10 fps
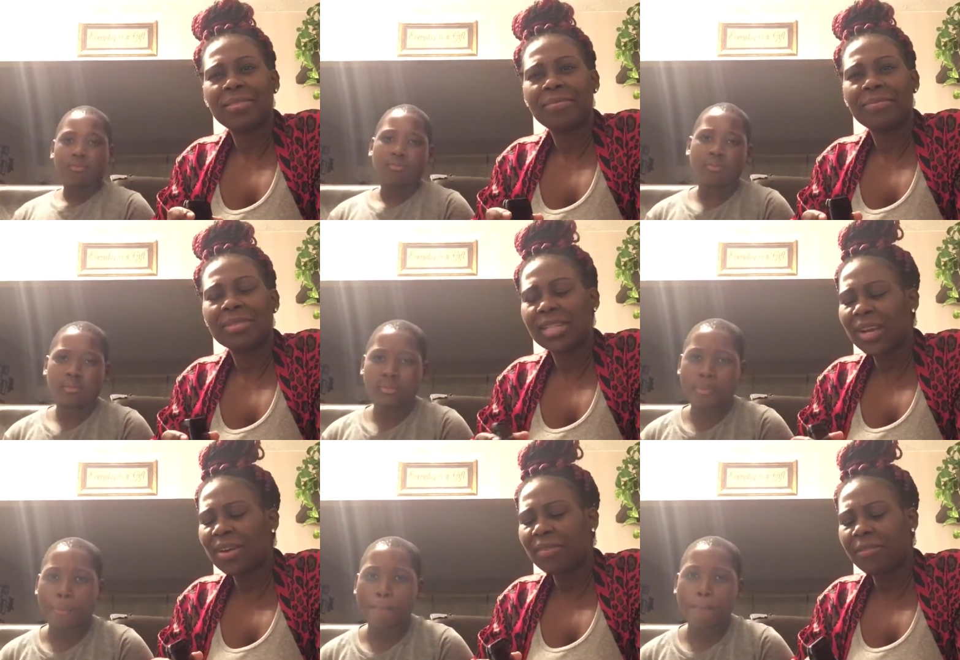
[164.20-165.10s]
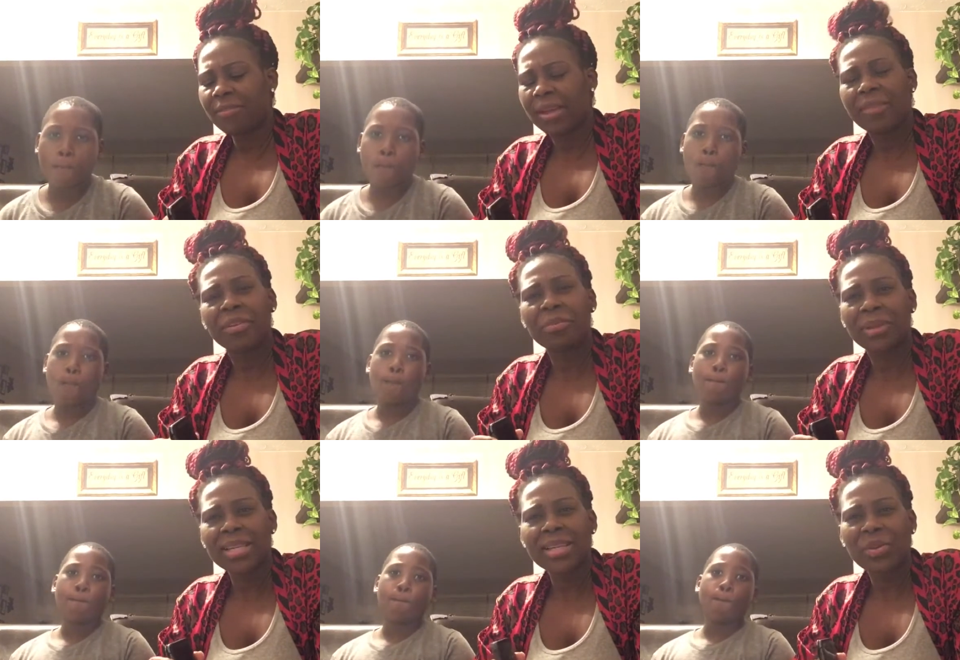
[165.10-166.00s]
Speaker 1: Did I ever have a favorite
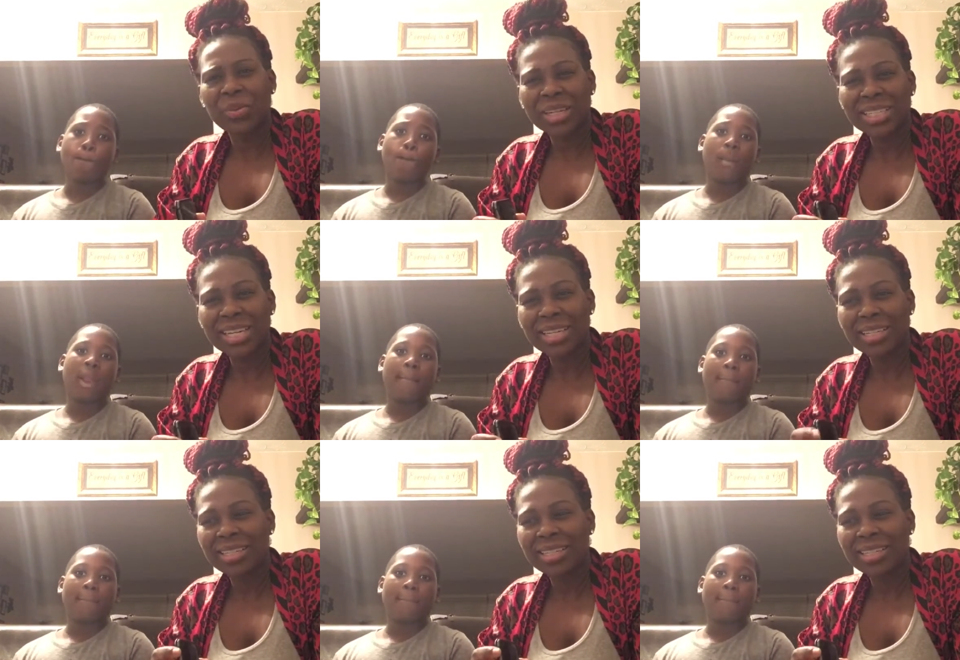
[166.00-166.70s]
place I worked at?